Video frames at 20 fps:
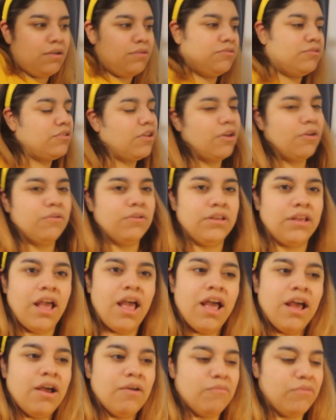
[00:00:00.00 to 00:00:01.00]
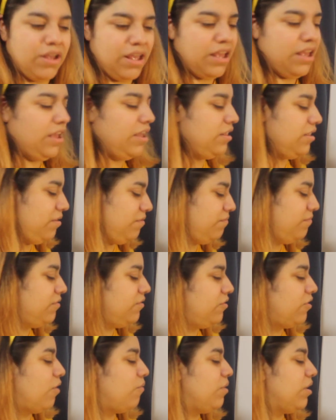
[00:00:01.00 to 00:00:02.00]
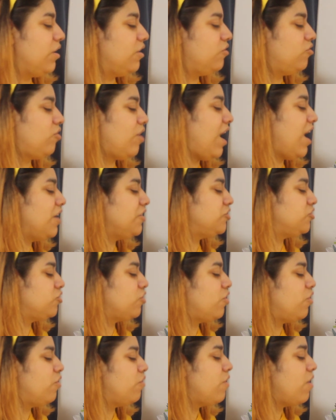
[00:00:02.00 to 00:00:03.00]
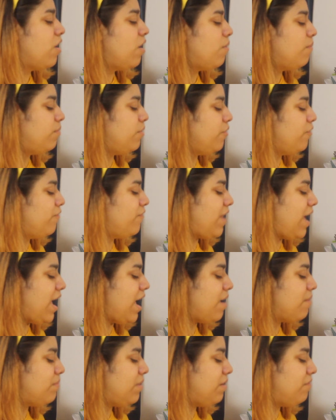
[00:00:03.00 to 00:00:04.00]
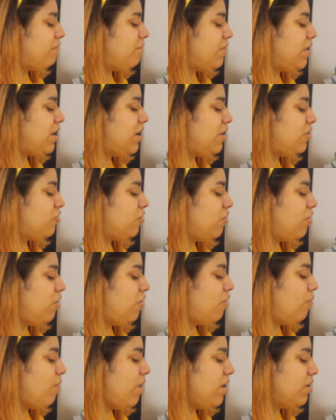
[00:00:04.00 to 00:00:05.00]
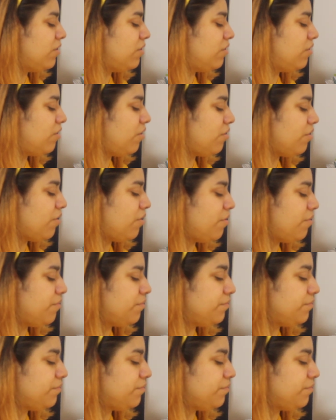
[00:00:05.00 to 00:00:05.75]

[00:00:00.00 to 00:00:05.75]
So, yeah. We're here. So, we're going to do ASTRO Blue Flame in 3, 2, 1, go, go.